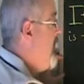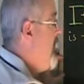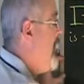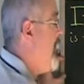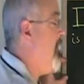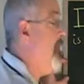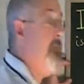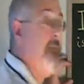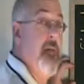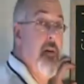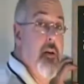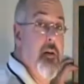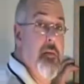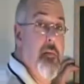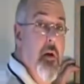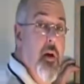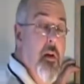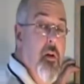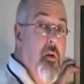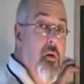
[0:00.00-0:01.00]
F is
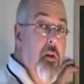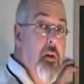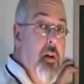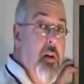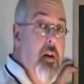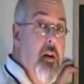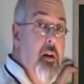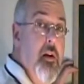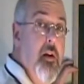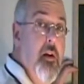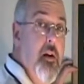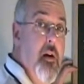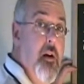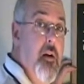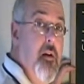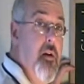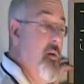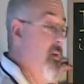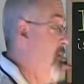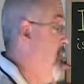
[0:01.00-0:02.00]
my only
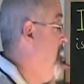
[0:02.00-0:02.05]
unknown.